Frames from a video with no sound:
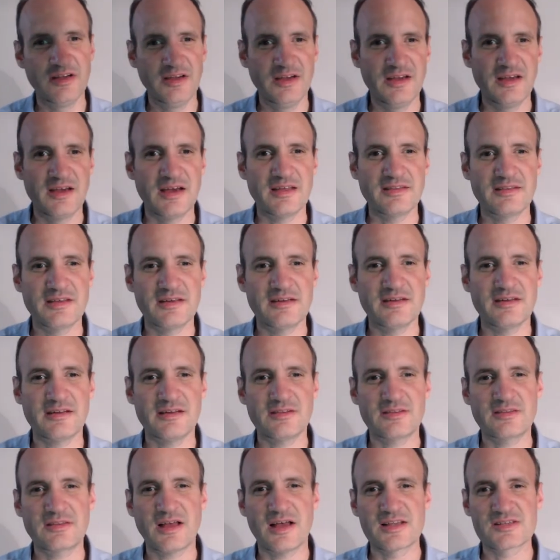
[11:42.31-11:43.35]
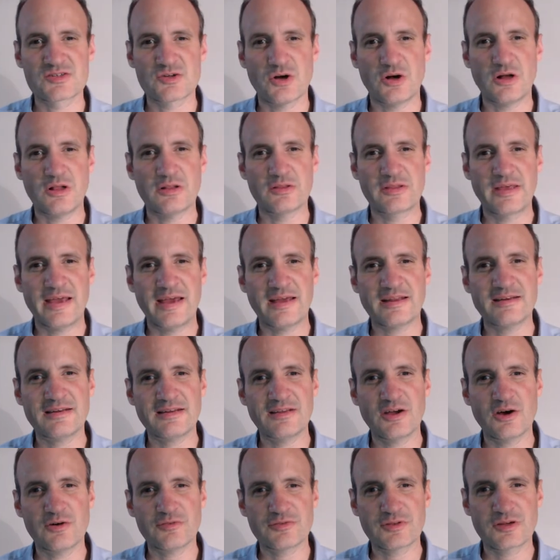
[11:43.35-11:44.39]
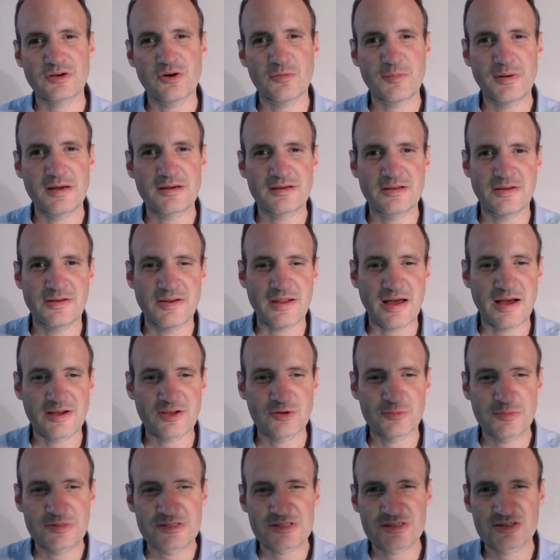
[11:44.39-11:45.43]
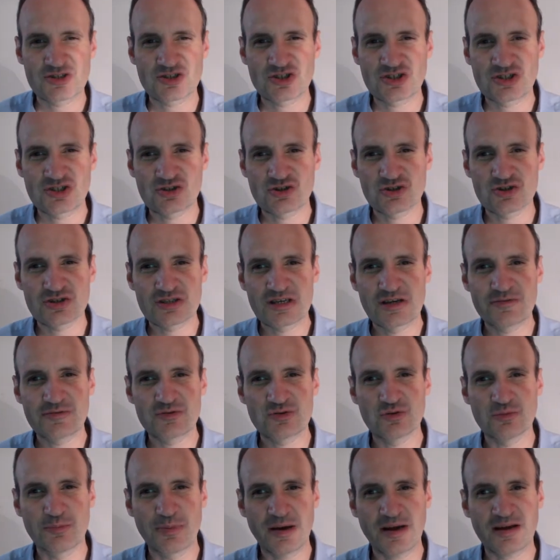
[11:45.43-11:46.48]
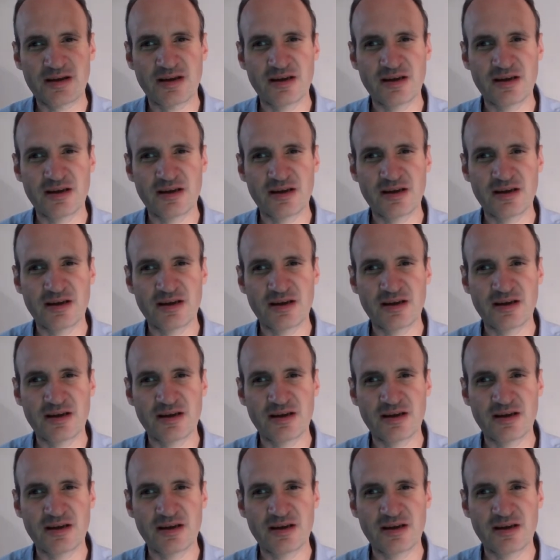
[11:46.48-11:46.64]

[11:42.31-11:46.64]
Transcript: and then it does all the handling of the command line arguments and just gives you back